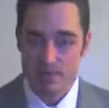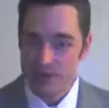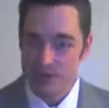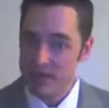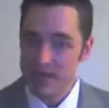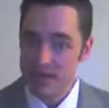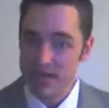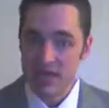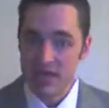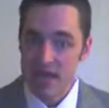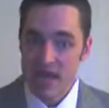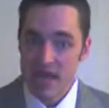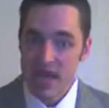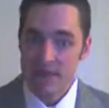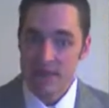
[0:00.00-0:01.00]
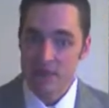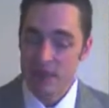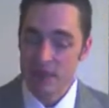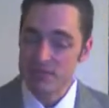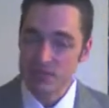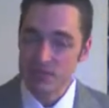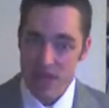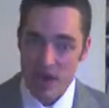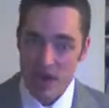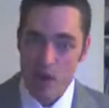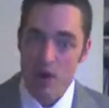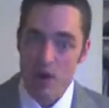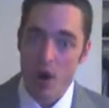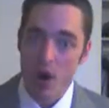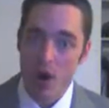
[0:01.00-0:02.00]
maybe problems with
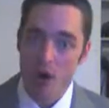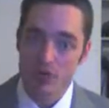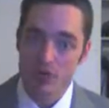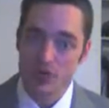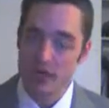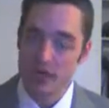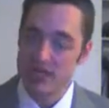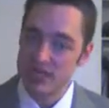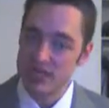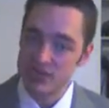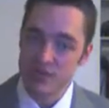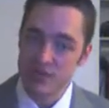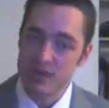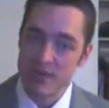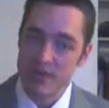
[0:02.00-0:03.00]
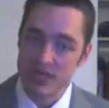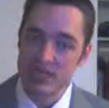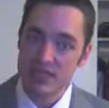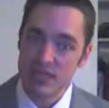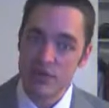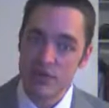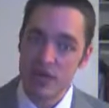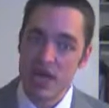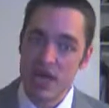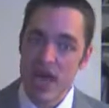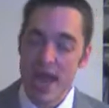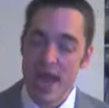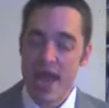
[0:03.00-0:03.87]
alcohol, trying to control the manic too.